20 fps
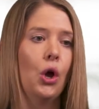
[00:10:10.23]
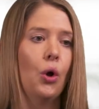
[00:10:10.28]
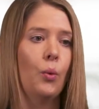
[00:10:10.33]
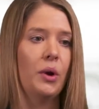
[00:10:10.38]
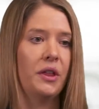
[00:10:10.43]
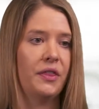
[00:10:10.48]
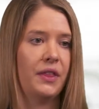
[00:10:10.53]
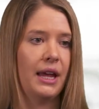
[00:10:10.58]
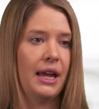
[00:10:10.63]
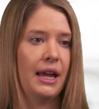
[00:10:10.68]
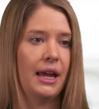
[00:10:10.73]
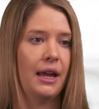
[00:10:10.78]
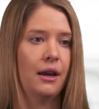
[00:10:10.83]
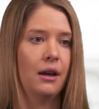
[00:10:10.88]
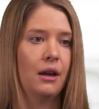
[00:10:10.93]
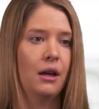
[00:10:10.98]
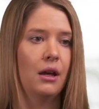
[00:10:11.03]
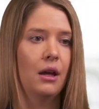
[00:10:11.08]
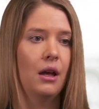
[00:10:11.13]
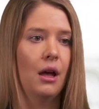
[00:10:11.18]

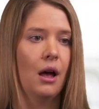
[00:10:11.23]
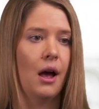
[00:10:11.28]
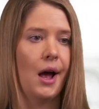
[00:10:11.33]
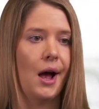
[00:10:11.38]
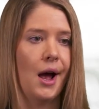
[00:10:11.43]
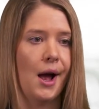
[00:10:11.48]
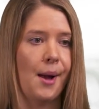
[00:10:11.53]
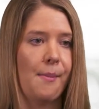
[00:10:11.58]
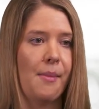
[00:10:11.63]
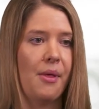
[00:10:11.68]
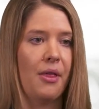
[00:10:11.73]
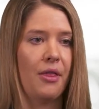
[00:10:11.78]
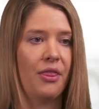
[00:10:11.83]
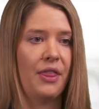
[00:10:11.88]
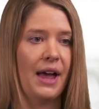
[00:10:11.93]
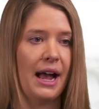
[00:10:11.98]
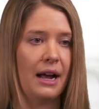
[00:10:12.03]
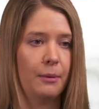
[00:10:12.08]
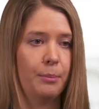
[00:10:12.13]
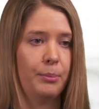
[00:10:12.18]
within um,
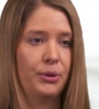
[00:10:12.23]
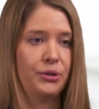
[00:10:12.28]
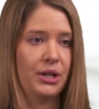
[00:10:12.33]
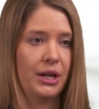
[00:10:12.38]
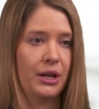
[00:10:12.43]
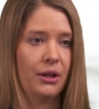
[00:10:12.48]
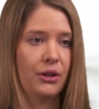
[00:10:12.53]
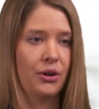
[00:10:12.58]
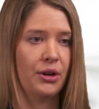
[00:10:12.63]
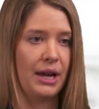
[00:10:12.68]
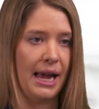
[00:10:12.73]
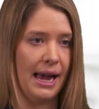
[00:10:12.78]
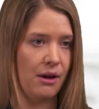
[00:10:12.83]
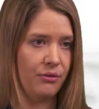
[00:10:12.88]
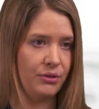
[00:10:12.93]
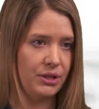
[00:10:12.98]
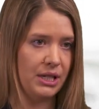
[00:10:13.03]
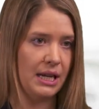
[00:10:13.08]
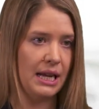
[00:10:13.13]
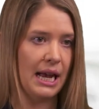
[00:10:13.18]
that particular
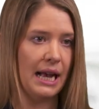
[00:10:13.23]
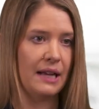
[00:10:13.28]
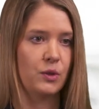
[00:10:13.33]
county,